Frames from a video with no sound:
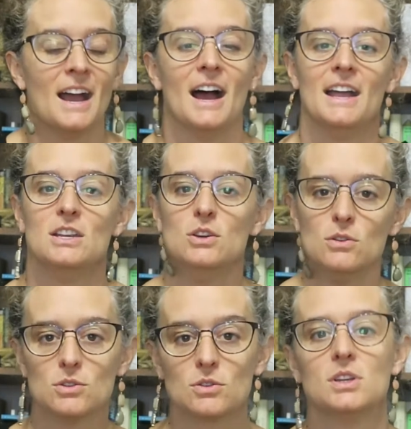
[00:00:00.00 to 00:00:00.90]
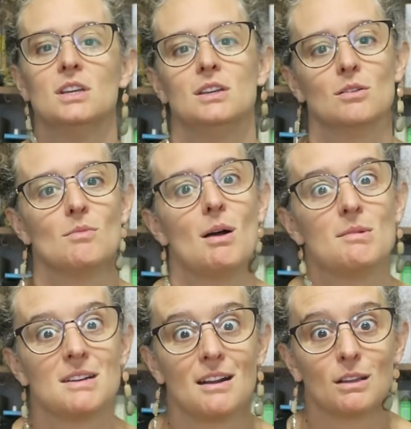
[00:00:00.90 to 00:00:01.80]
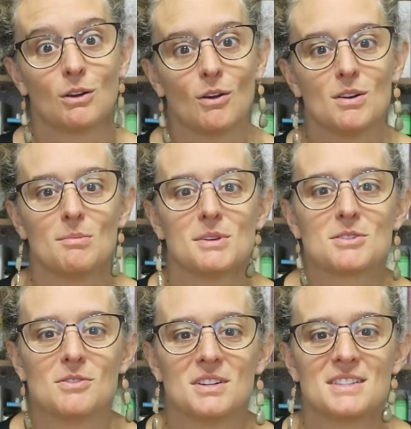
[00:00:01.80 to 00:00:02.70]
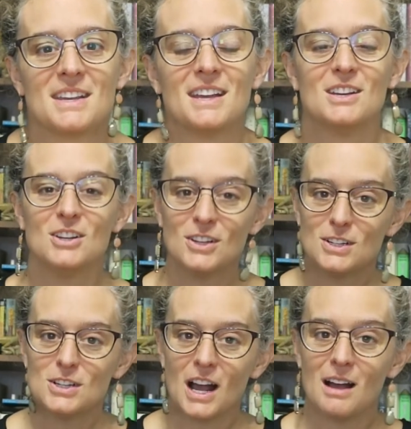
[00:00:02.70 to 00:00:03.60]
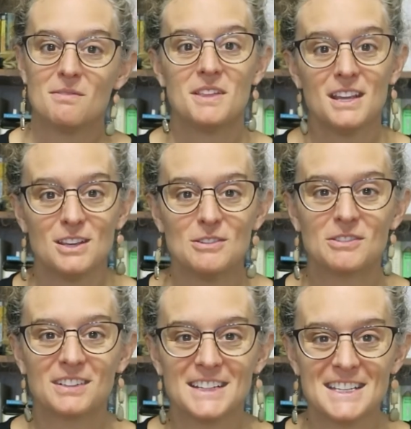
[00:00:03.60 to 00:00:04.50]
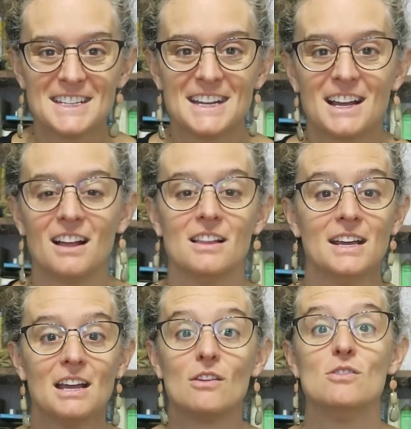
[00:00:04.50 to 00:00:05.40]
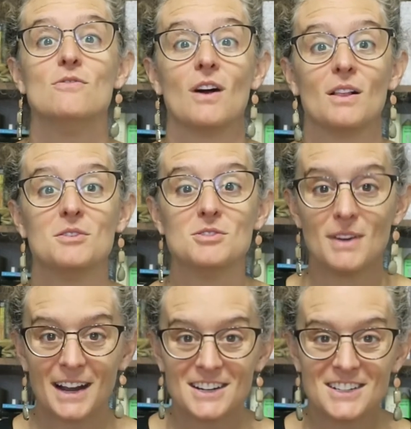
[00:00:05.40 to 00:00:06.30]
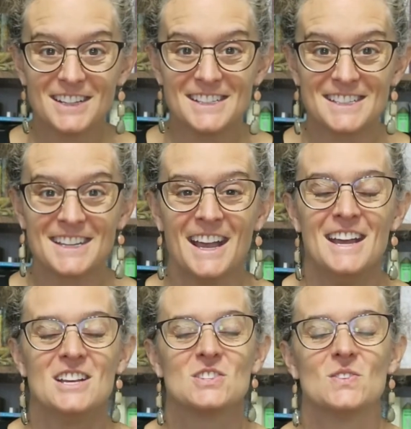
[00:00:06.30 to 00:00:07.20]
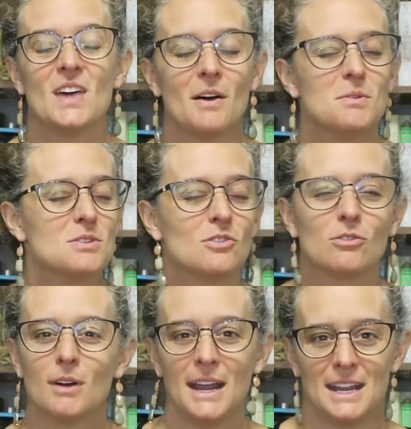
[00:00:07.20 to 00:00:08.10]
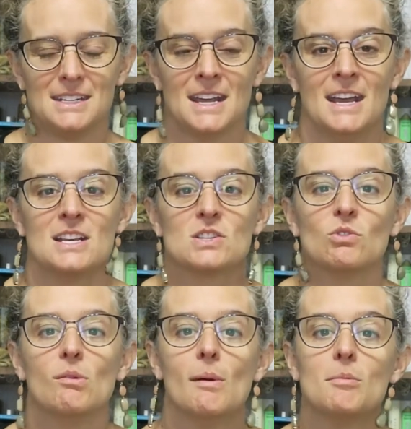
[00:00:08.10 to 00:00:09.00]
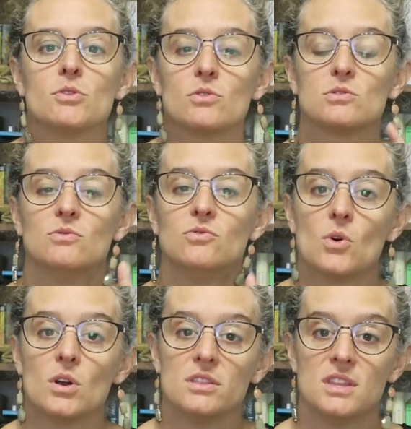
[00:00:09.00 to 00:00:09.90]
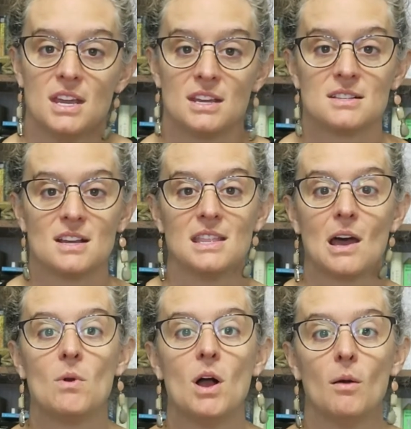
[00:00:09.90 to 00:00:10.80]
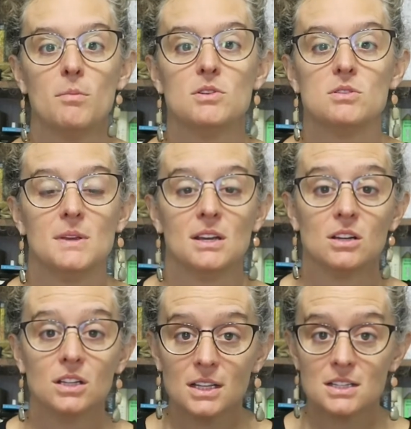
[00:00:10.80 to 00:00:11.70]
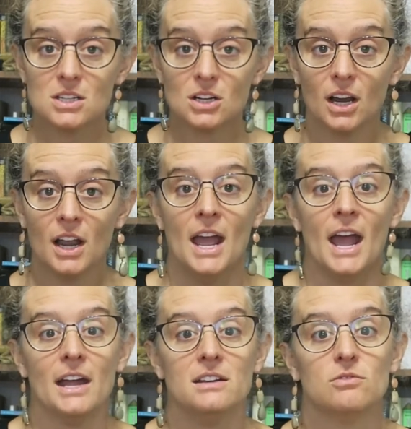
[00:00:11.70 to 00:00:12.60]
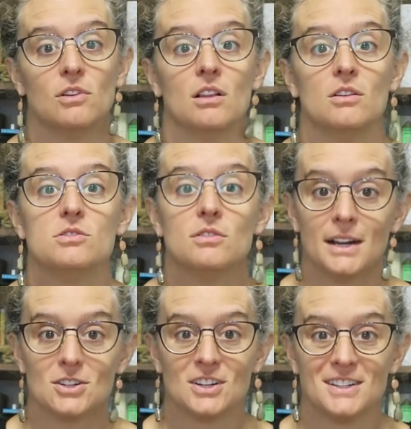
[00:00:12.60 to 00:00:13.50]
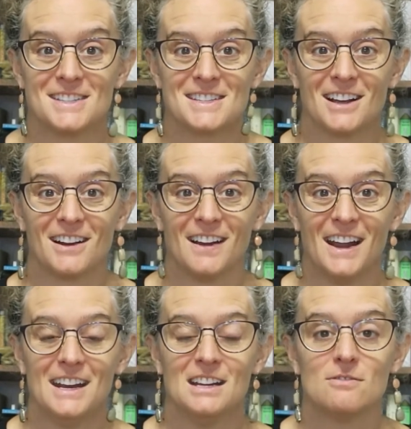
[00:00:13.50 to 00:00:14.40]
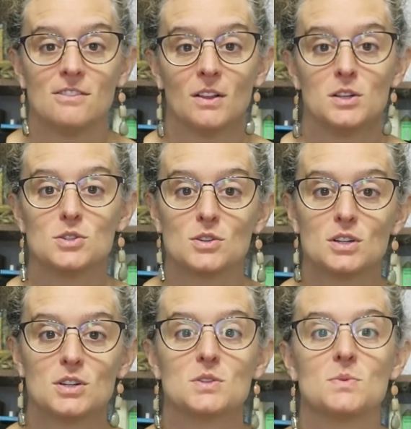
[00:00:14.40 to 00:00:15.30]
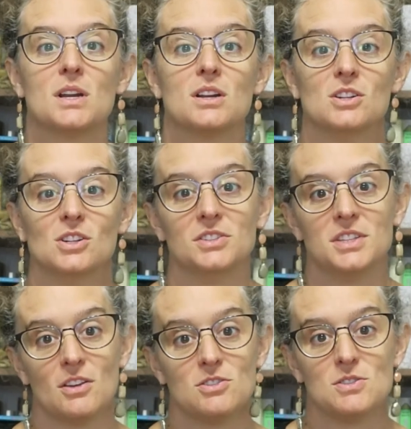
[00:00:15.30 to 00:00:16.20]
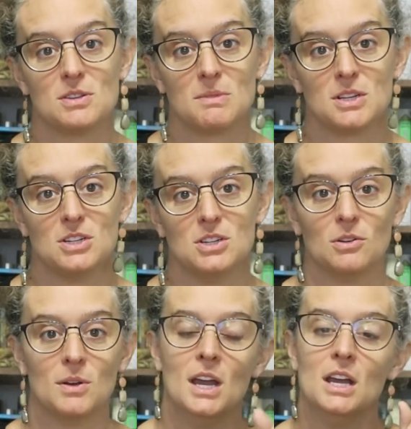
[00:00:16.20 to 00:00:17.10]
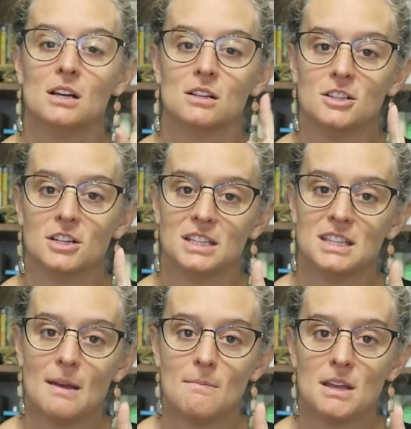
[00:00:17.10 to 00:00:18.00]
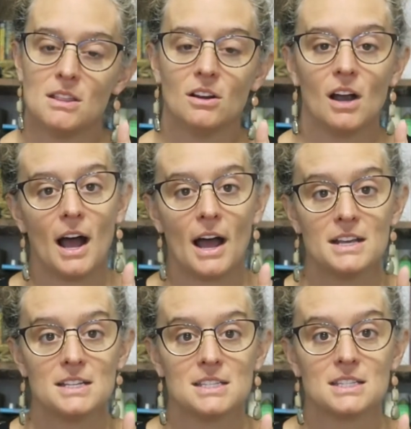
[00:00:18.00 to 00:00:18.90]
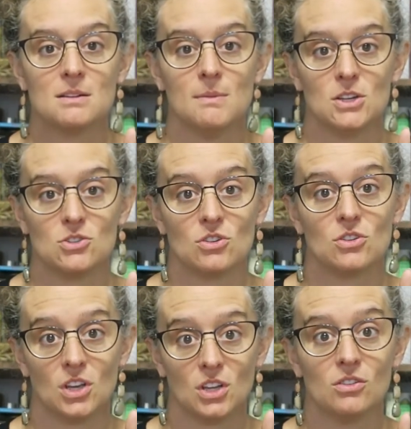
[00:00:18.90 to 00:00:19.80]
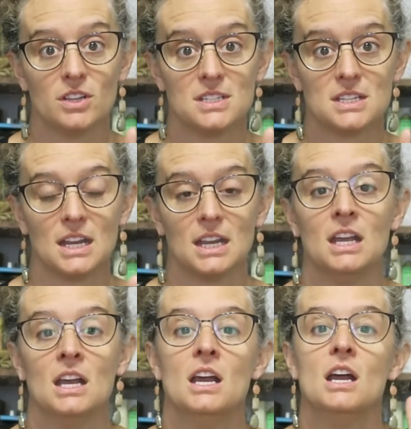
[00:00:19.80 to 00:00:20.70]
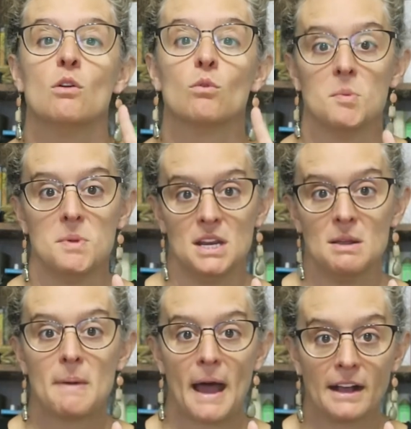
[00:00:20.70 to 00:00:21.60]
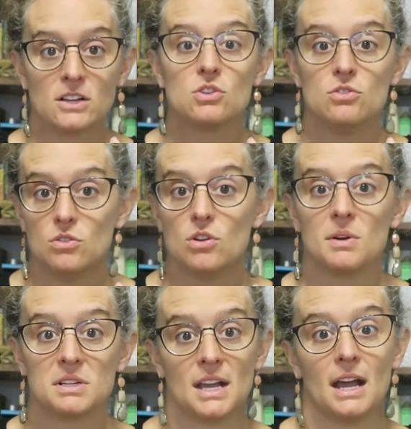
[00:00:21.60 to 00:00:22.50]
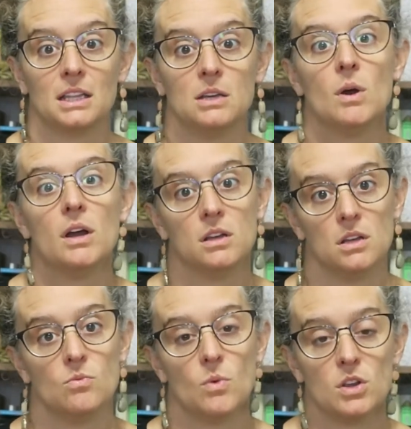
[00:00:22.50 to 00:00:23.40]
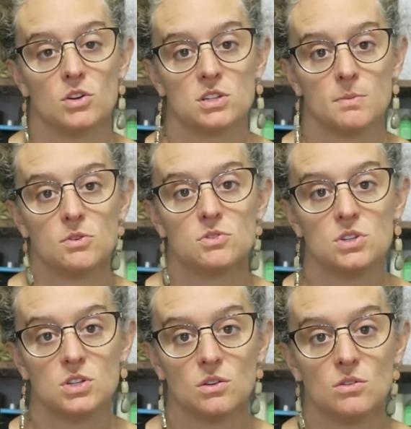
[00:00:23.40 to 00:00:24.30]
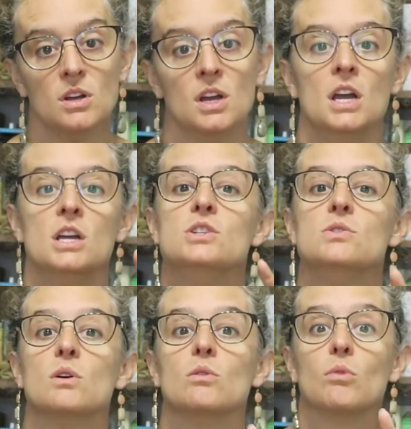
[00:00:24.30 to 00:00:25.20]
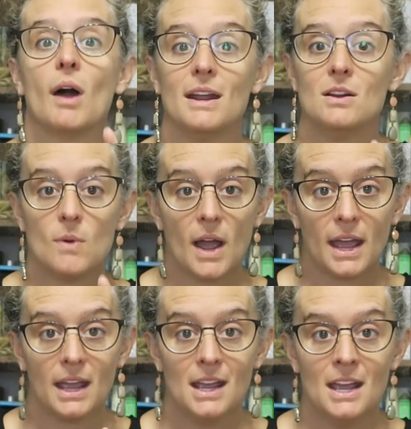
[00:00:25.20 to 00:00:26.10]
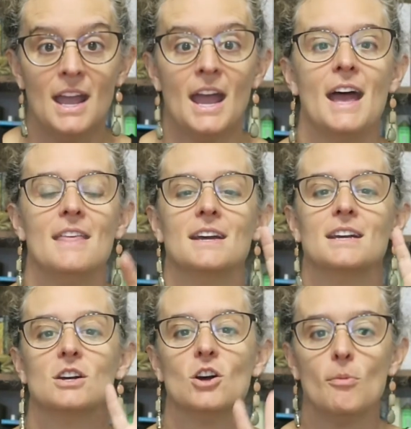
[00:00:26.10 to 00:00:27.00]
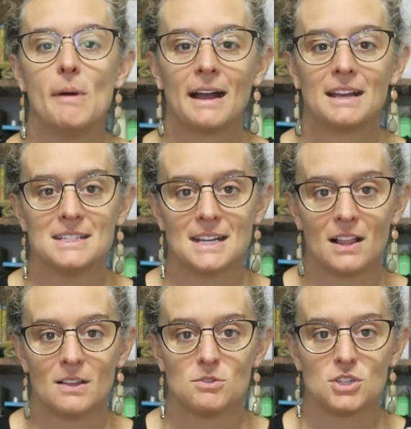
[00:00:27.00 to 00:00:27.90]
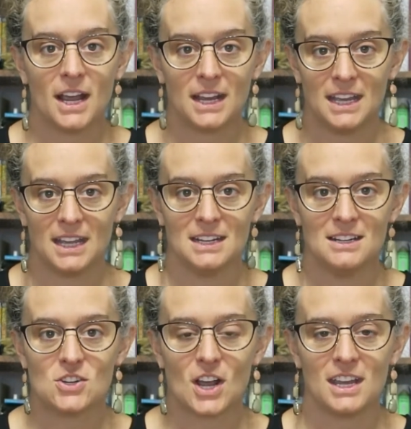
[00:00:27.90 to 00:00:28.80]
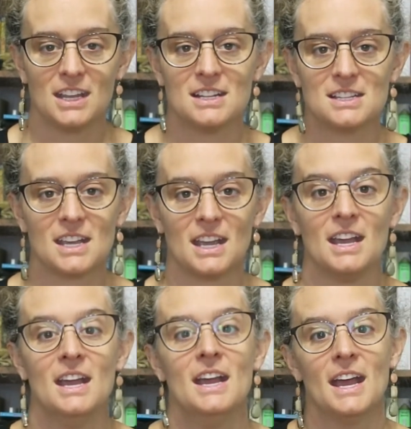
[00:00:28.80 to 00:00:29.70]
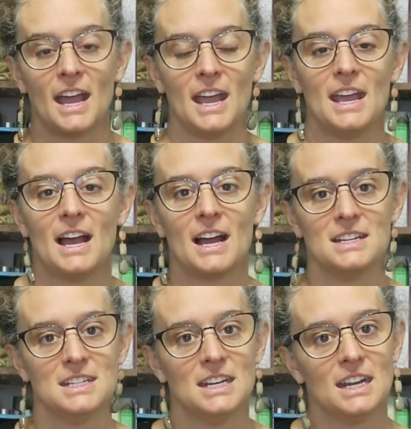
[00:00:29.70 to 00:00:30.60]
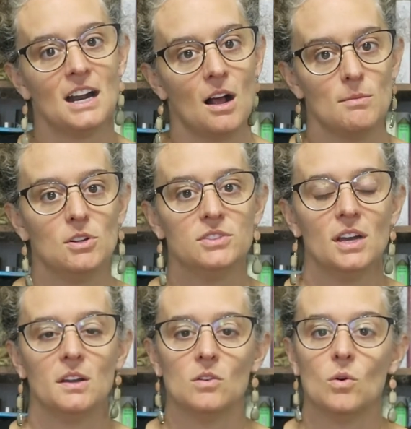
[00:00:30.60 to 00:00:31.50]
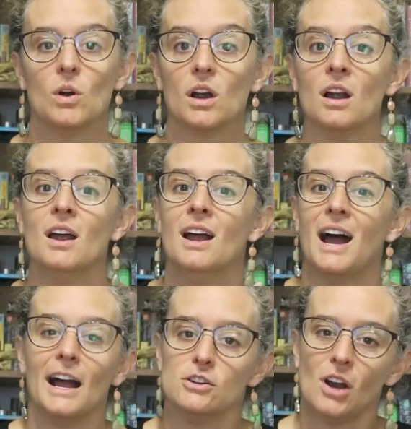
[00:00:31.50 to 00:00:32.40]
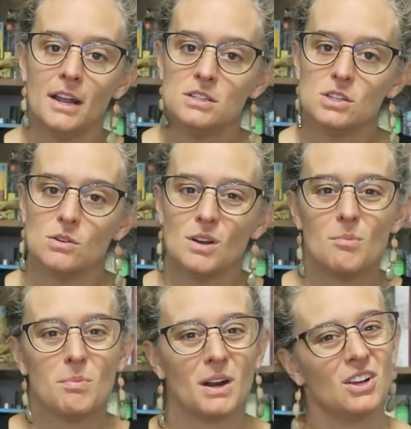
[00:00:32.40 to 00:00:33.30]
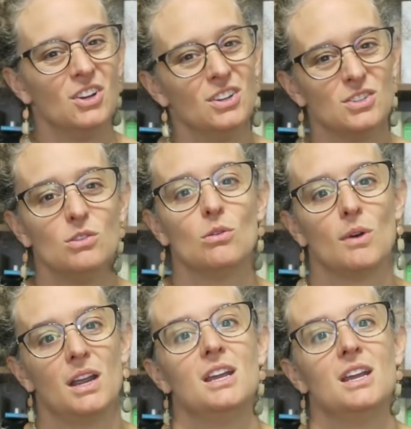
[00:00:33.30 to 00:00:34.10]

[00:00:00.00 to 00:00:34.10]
And usually your mom or dad, the grown-up, is going to say, good job, thank you for listening. I like how you follow directions. So that was great. So remember those 4 things, and that will help you to be a good listener and to follow directions, all right? And to follow instructions when an adult tells you something to do. Look at them in their eyes to make sure that you're listening. Repeat it back so you know exactly what you're supposed to do. Do it right away, and then go back and tell them, check in and say, hey, I did it, I'm all done. Or I tried to do it, but I couldn't do it right.